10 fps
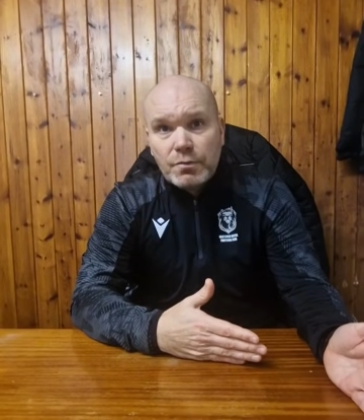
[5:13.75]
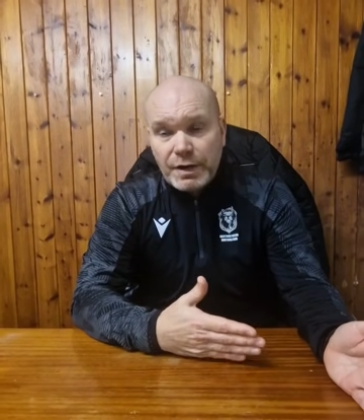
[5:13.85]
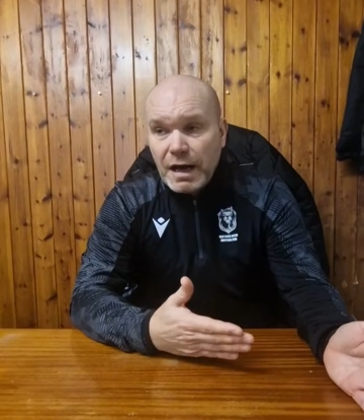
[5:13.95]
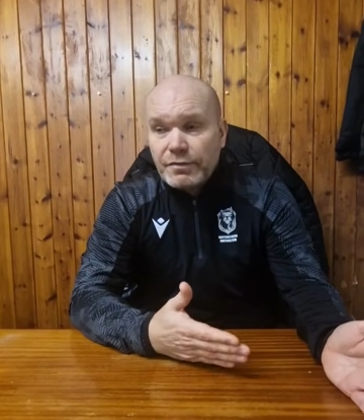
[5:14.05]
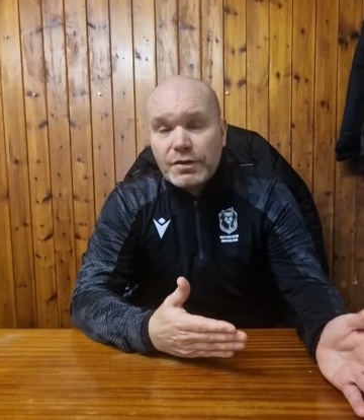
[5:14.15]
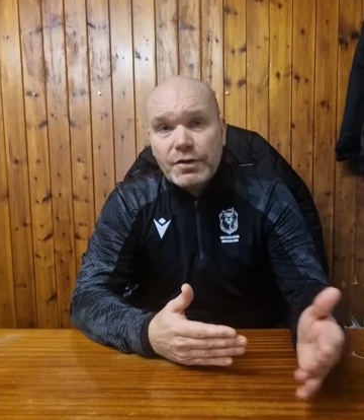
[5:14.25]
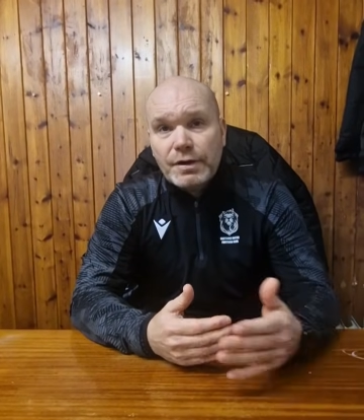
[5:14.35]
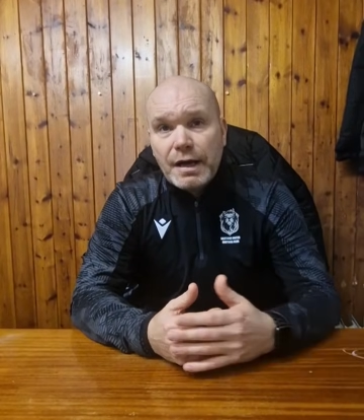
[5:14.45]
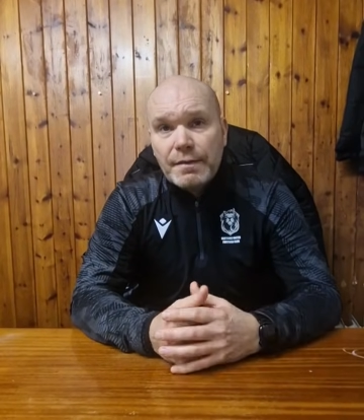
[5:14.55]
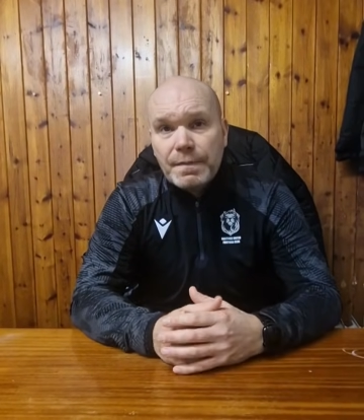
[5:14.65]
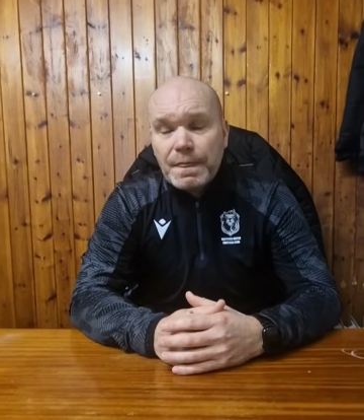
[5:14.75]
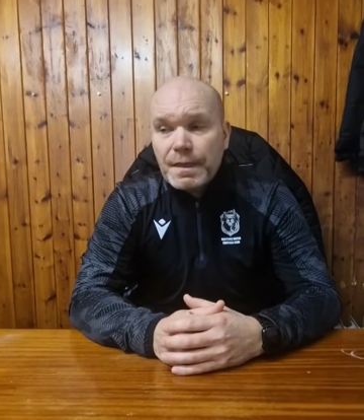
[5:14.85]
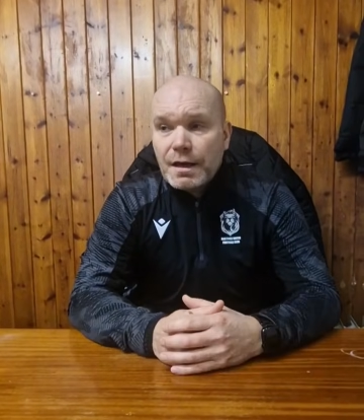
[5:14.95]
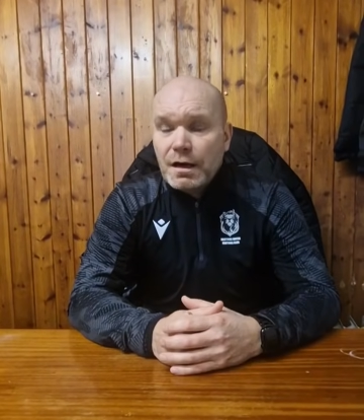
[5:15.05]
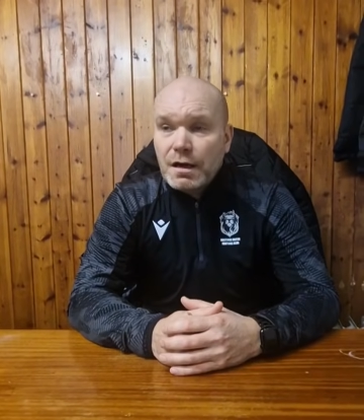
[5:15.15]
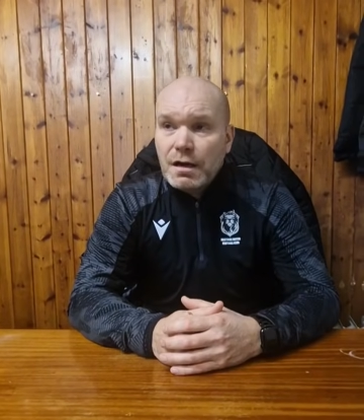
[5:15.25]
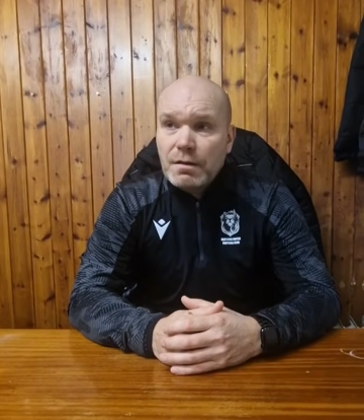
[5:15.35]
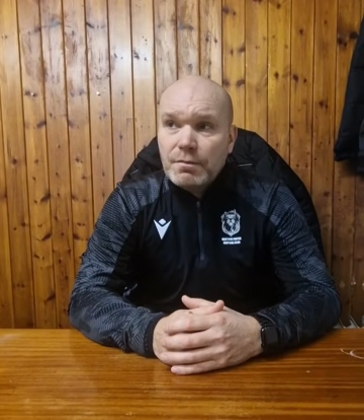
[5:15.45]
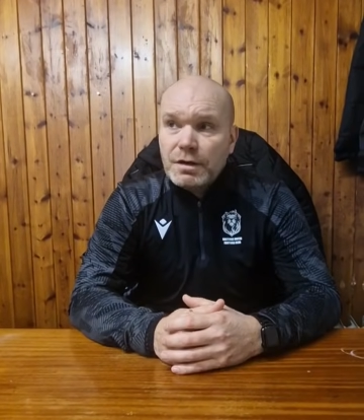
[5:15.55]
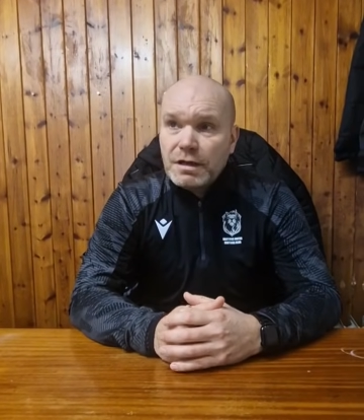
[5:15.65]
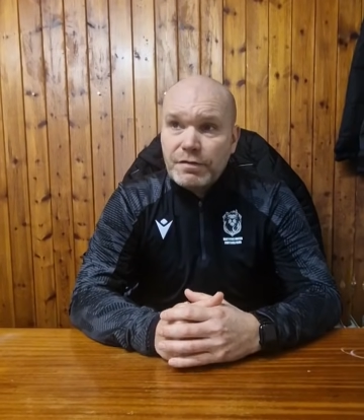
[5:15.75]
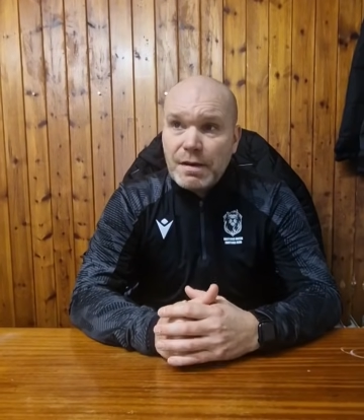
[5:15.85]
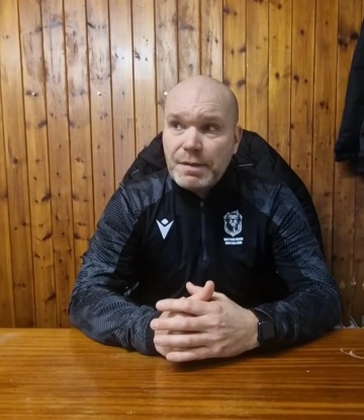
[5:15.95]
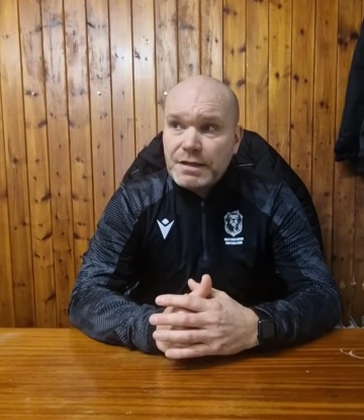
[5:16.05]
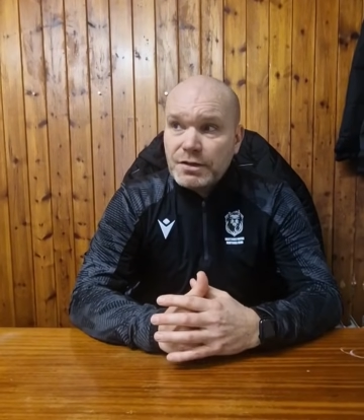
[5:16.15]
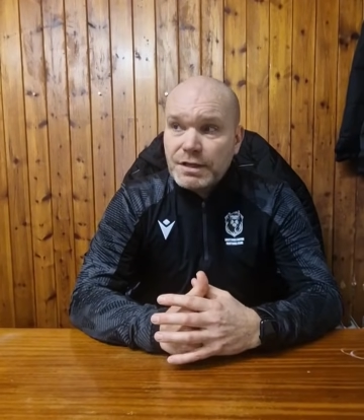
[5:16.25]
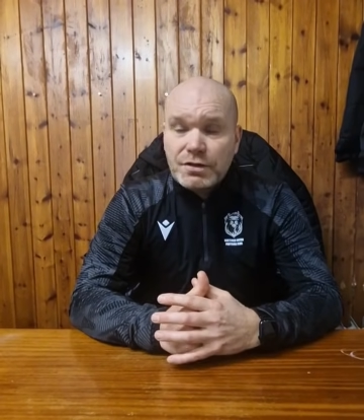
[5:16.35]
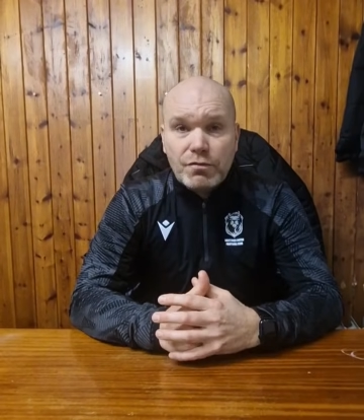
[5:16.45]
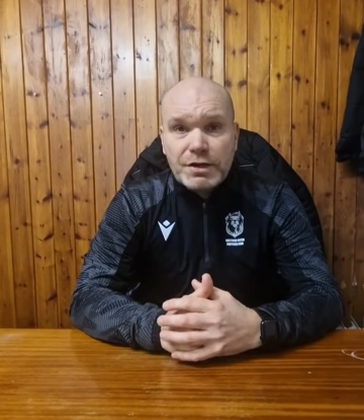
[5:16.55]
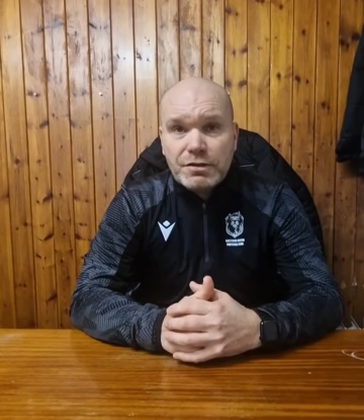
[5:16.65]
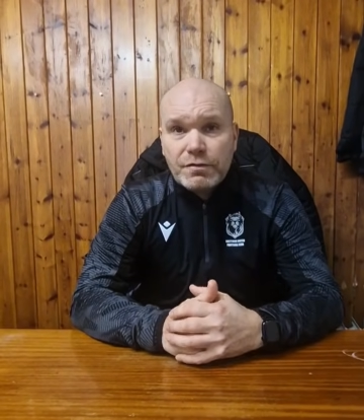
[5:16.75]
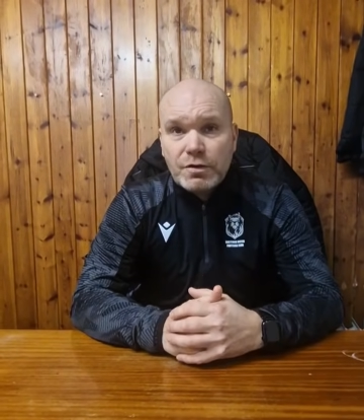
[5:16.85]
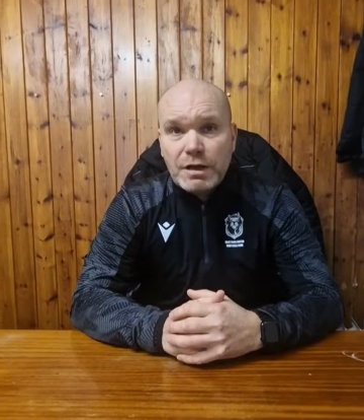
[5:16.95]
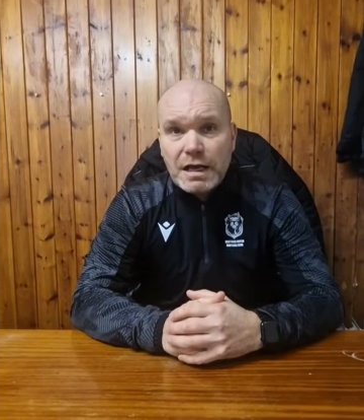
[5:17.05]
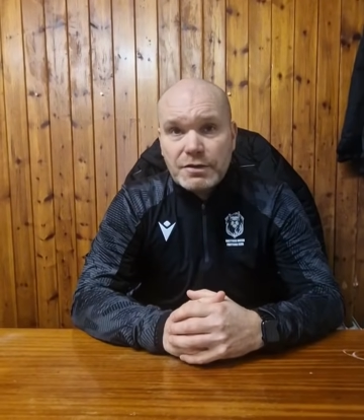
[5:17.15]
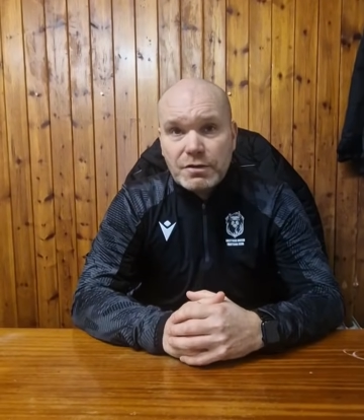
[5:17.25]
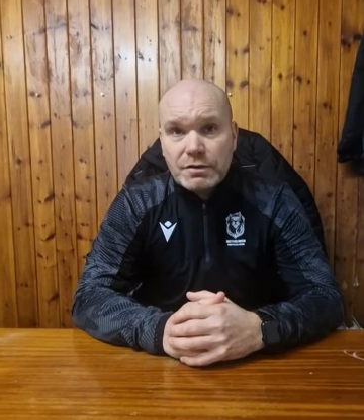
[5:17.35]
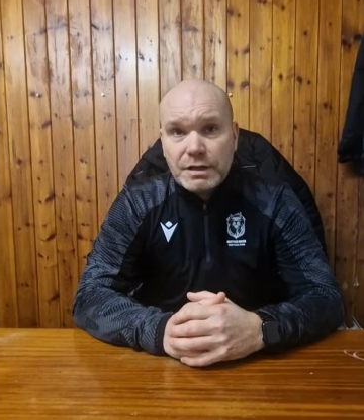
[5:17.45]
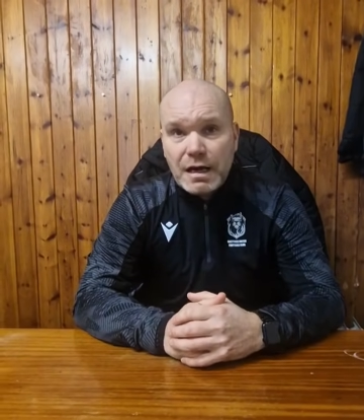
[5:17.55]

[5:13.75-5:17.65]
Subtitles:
We have to do that. And if that means I need to rest a few lads on